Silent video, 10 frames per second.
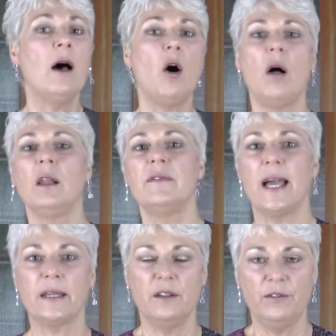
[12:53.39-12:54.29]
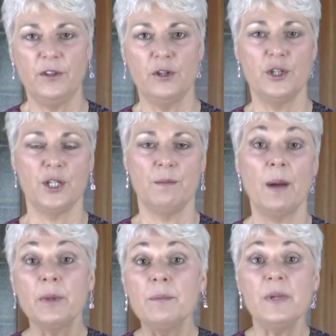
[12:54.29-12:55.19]
all of that confusion.
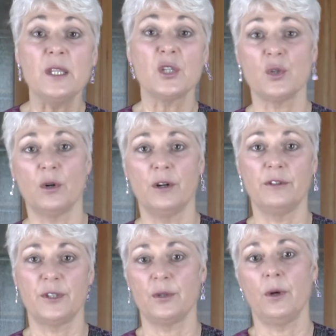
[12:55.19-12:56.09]
Mom can be the source,